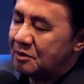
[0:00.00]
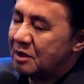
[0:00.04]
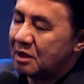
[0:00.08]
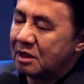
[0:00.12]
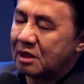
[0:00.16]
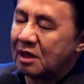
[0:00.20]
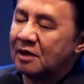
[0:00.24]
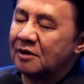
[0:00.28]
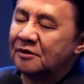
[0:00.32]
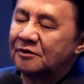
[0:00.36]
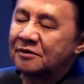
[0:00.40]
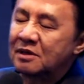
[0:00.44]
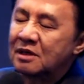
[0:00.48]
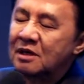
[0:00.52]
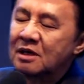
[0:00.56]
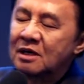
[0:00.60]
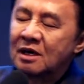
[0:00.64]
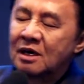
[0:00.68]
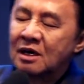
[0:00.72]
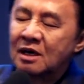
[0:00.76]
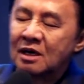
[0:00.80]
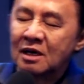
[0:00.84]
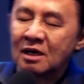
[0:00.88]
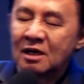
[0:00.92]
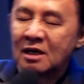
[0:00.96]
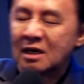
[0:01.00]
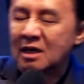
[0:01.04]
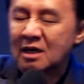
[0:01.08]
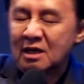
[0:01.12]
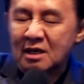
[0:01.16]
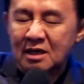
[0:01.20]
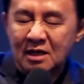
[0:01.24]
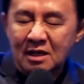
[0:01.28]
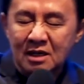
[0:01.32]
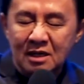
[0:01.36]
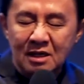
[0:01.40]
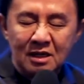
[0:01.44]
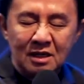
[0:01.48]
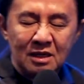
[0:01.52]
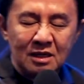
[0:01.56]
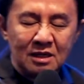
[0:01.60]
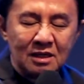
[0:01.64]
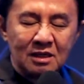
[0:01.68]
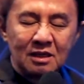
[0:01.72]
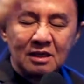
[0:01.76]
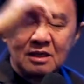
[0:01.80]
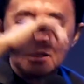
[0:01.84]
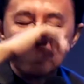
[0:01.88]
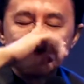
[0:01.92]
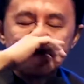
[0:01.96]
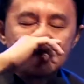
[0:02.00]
we give thanks.